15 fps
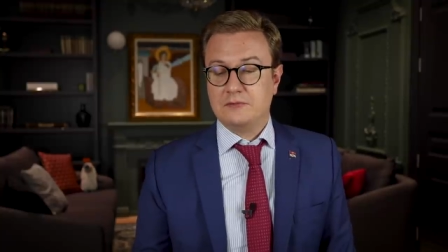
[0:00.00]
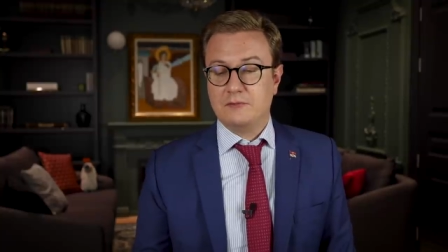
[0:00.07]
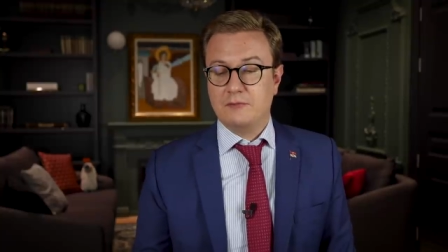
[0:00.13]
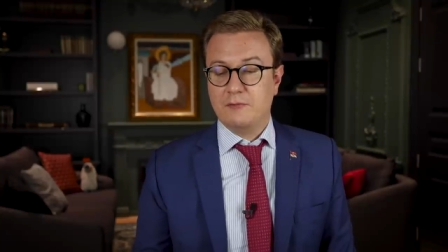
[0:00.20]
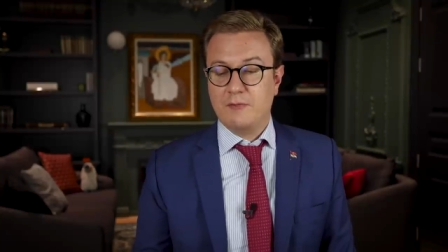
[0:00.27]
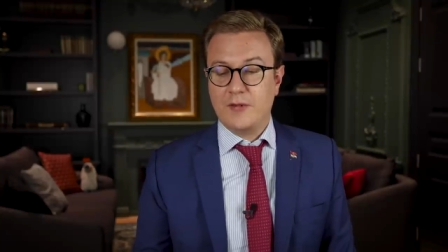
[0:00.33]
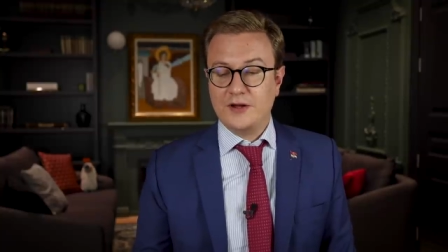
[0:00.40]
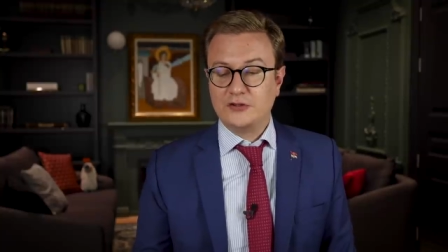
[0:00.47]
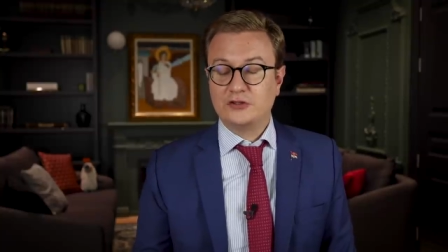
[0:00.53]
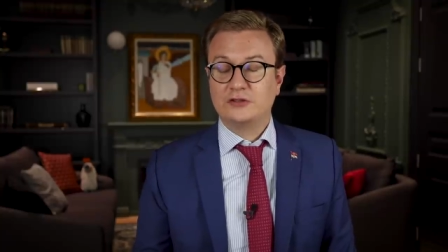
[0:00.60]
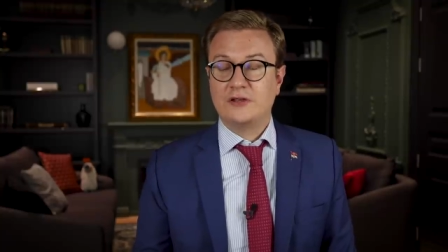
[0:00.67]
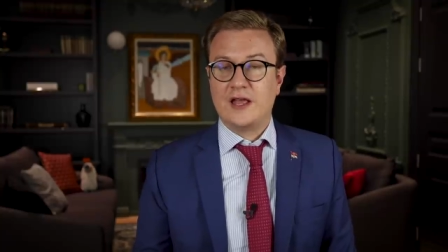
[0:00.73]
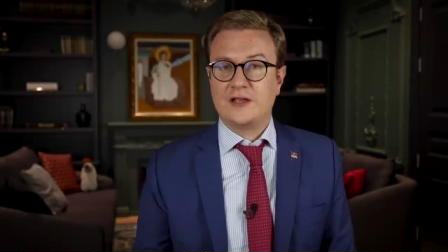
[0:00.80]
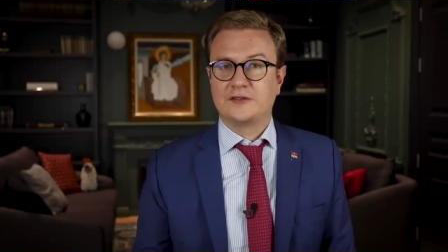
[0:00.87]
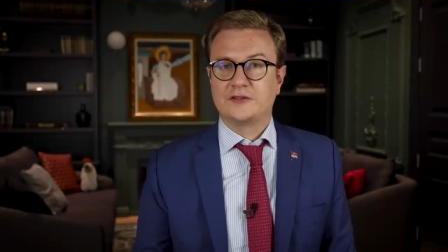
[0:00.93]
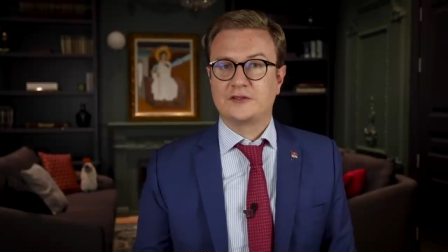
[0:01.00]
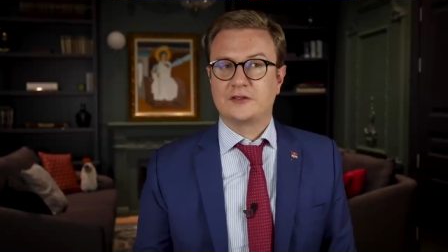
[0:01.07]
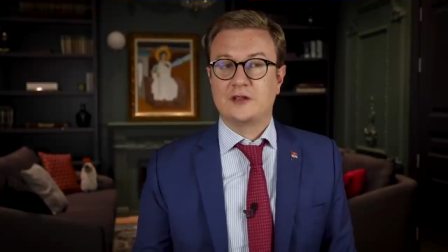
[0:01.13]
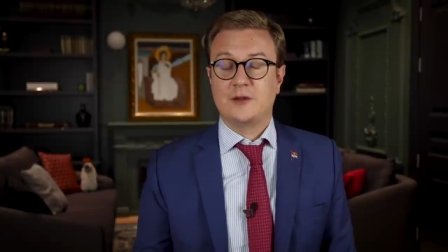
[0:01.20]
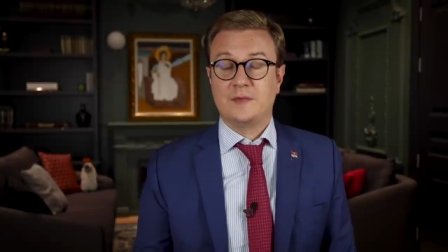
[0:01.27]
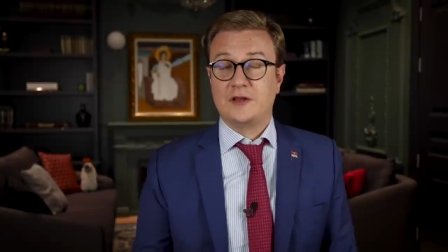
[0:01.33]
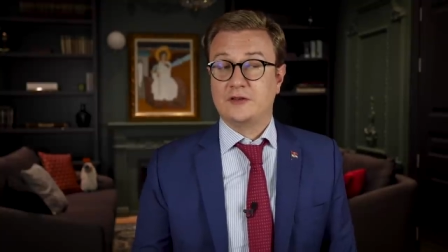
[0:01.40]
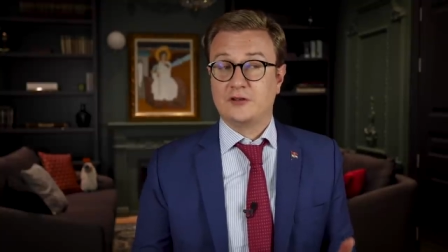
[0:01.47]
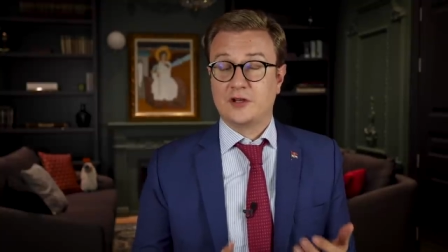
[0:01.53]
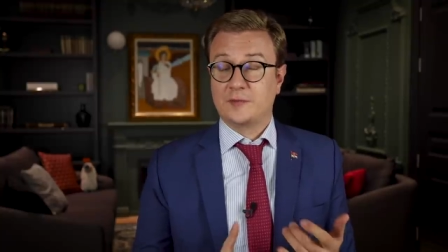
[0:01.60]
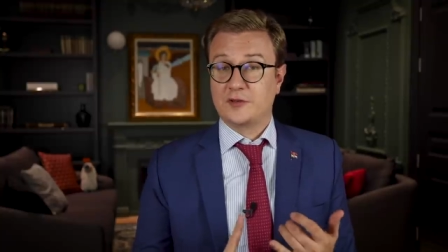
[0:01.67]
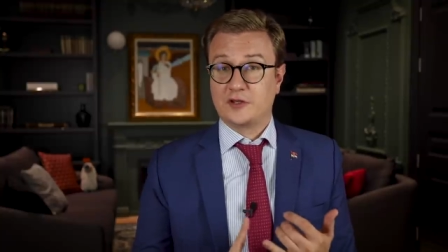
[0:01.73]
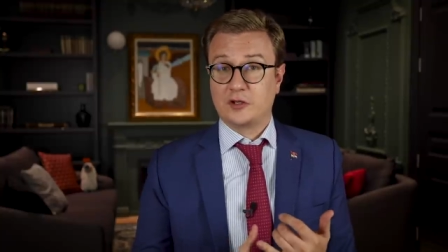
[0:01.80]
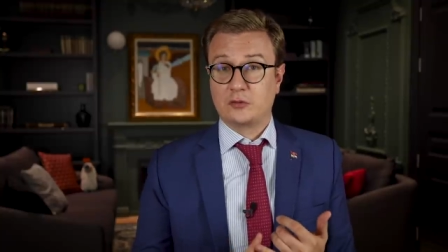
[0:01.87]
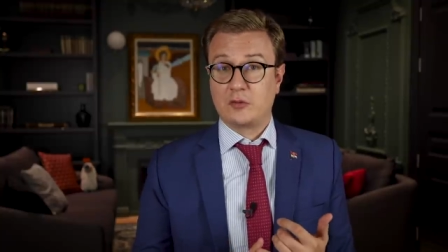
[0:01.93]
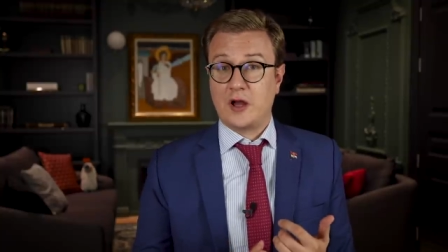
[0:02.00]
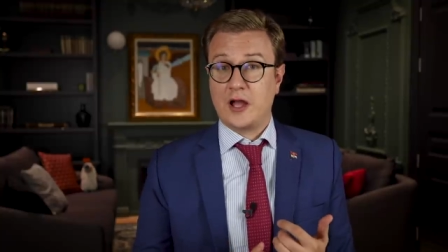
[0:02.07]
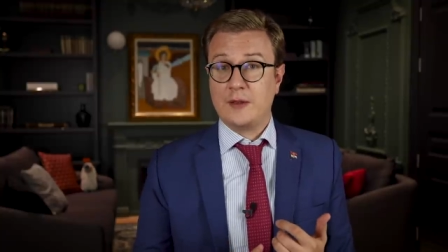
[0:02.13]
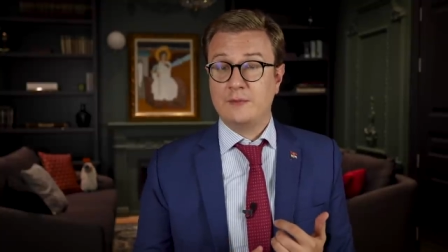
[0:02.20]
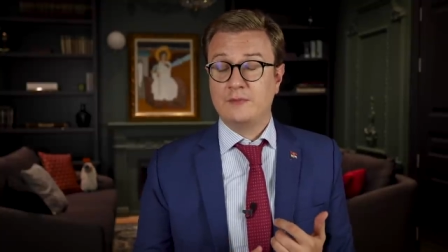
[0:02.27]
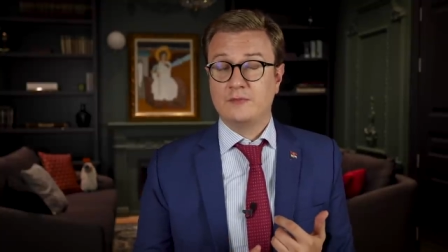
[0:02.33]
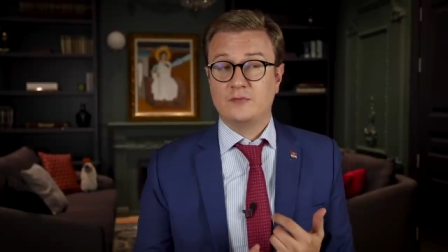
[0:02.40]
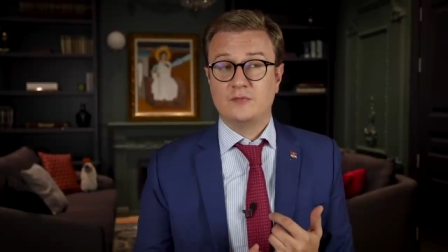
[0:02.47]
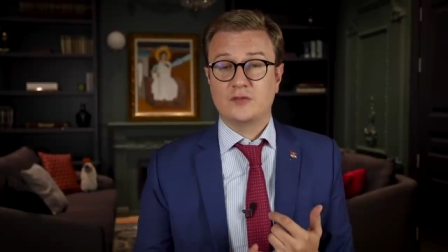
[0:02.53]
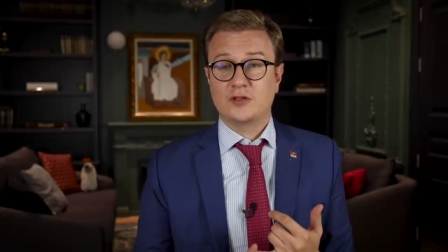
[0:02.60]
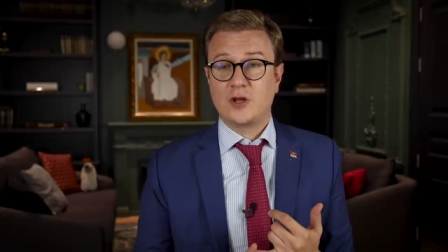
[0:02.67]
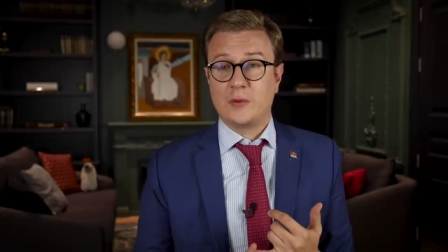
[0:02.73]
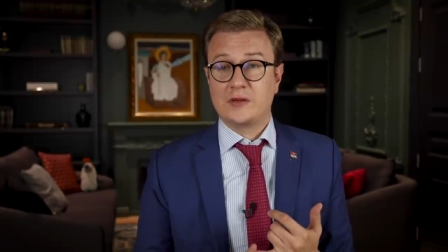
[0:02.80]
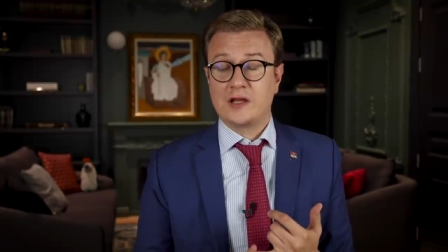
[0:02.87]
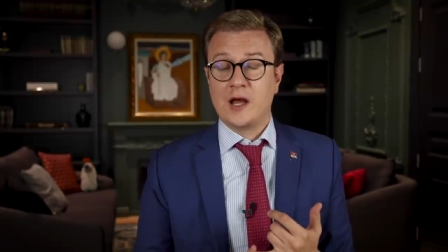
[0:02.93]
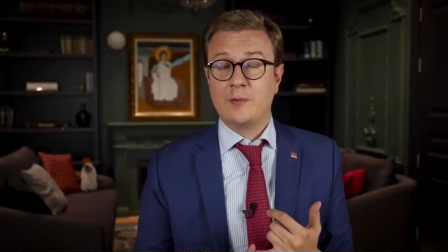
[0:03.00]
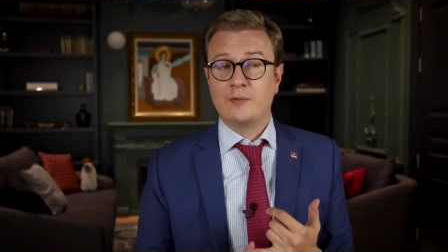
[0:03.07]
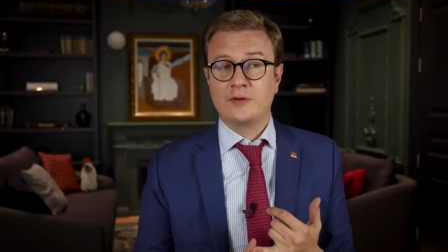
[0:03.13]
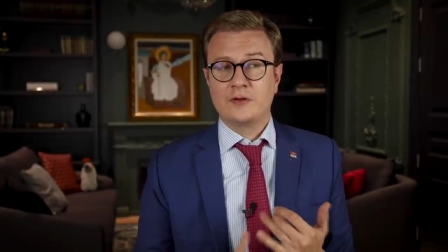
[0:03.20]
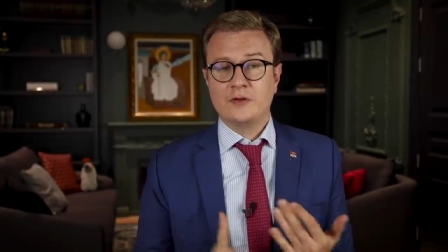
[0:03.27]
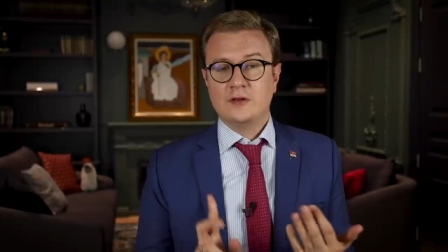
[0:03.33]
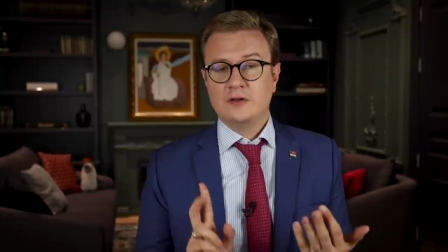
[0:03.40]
much less. I mean, talk about the crime, it's going up.